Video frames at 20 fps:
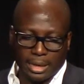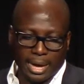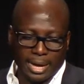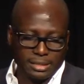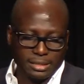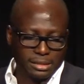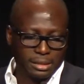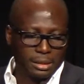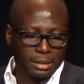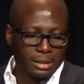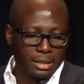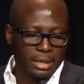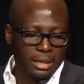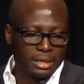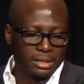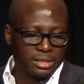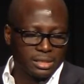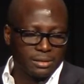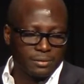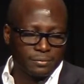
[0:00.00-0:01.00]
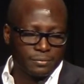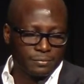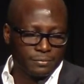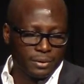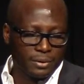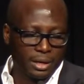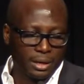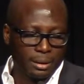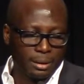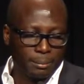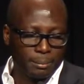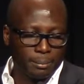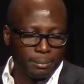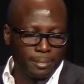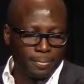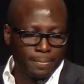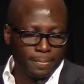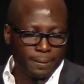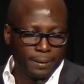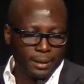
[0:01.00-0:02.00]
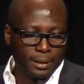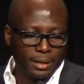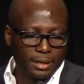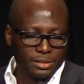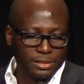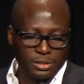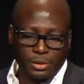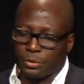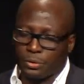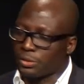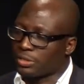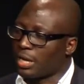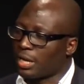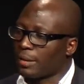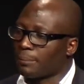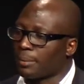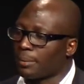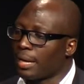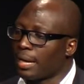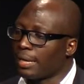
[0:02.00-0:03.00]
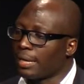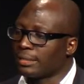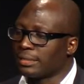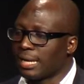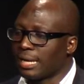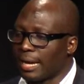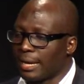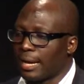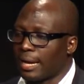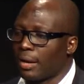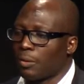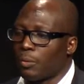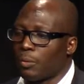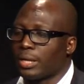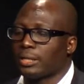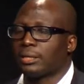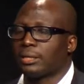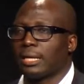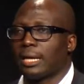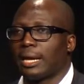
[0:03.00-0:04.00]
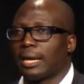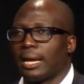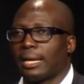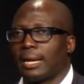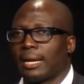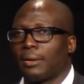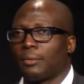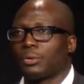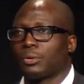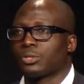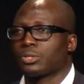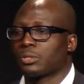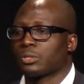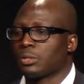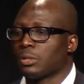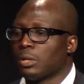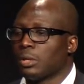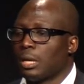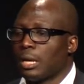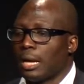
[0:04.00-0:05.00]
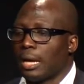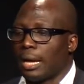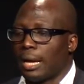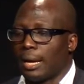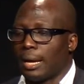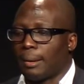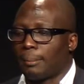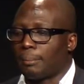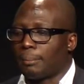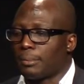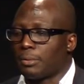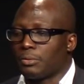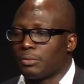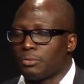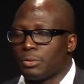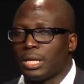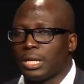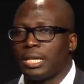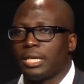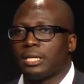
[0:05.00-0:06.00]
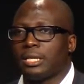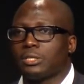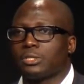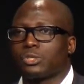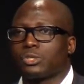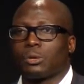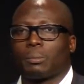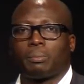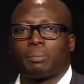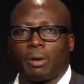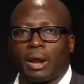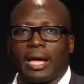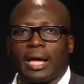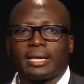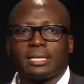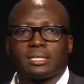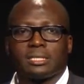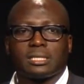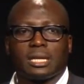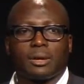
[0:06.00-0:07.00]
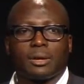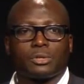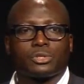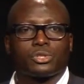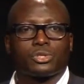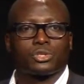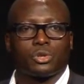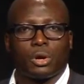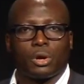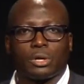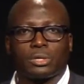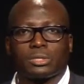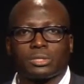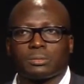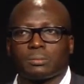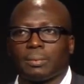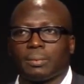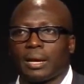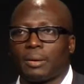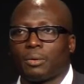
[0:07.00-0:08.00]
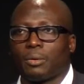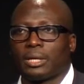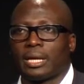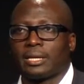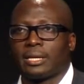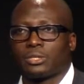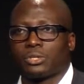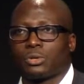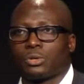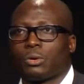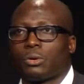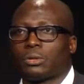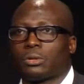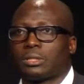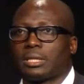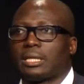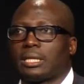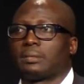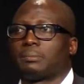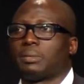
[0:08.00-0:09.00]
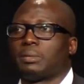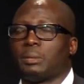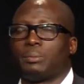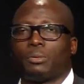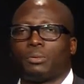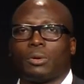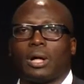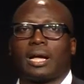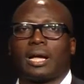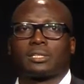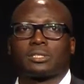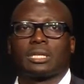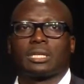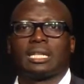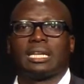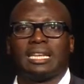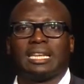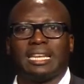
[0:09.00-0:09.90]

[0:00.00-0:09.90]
has a negative stereotype. And I went there, and I was really surprised. I was shocked by what I saw, that people actually